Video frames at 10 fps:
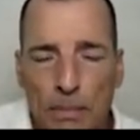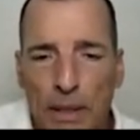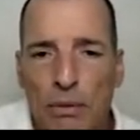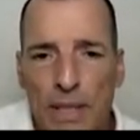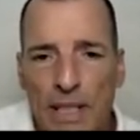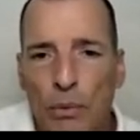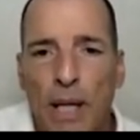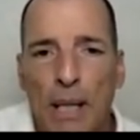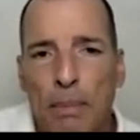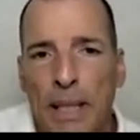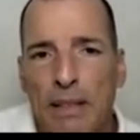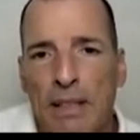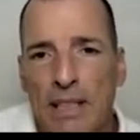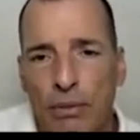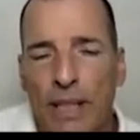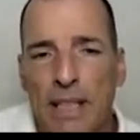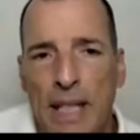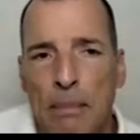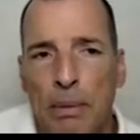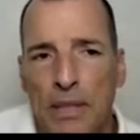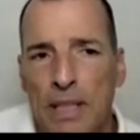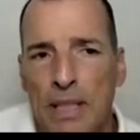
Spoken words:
but the reason why I picked these 3 examples